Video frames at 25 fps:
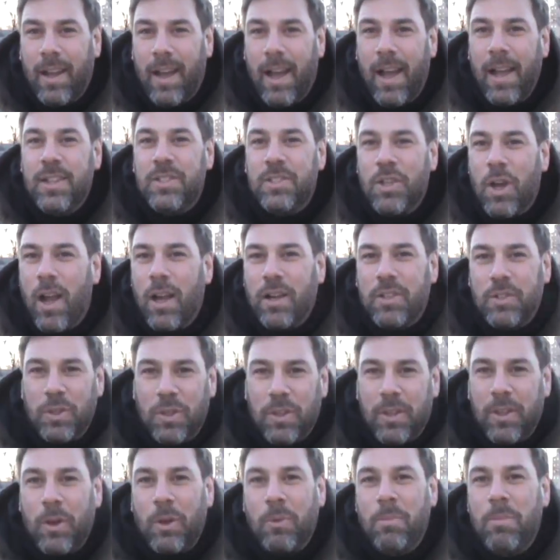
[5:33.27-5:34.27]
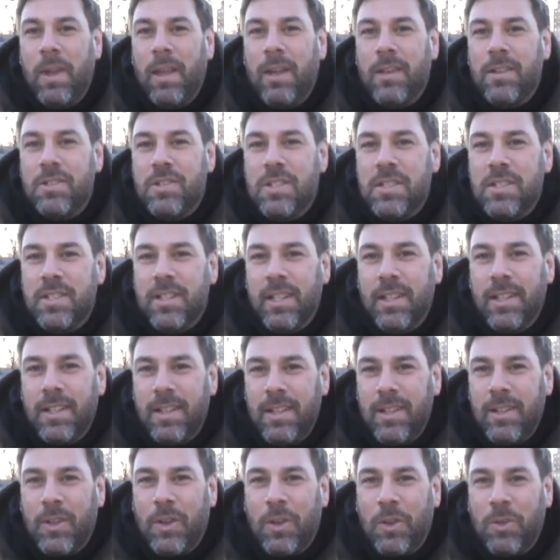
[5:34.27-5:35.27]
I talked to her a little bit, and she said
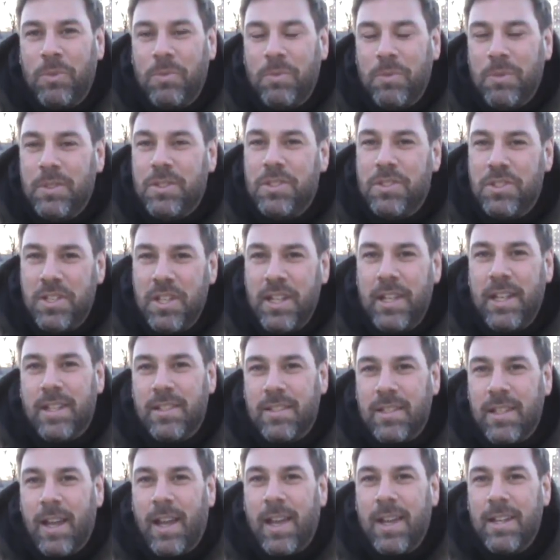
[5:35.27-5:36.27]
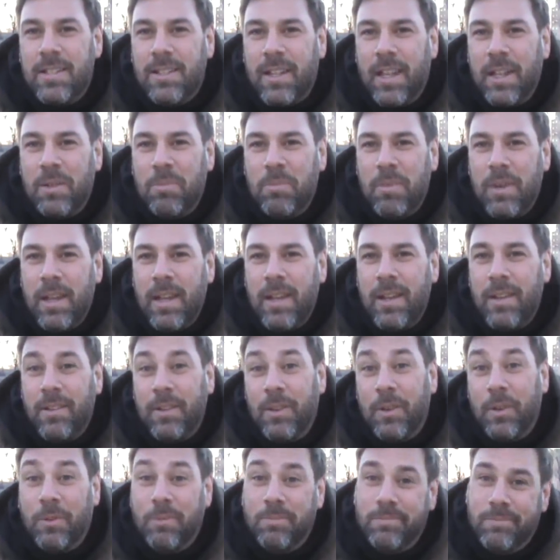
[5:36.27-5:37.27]
that, you know, she gets guys like me, you
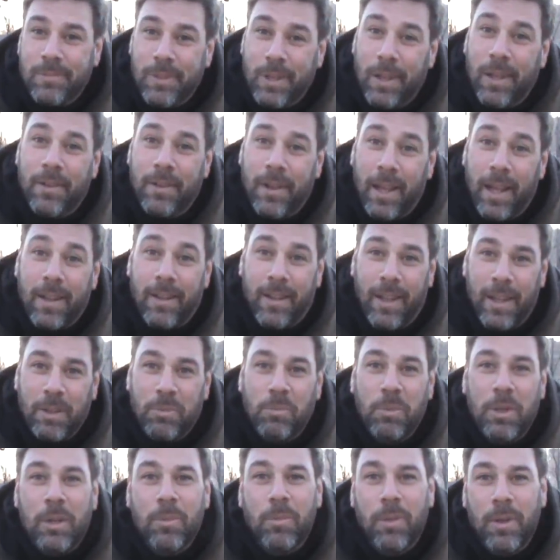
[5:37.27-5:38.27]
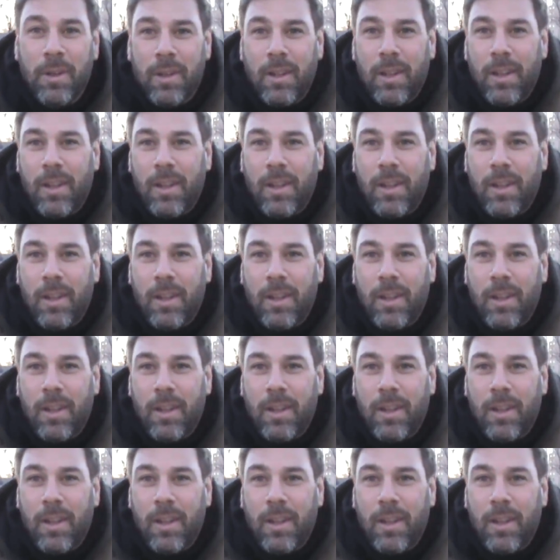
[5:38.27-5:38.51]
know, well, not like me, but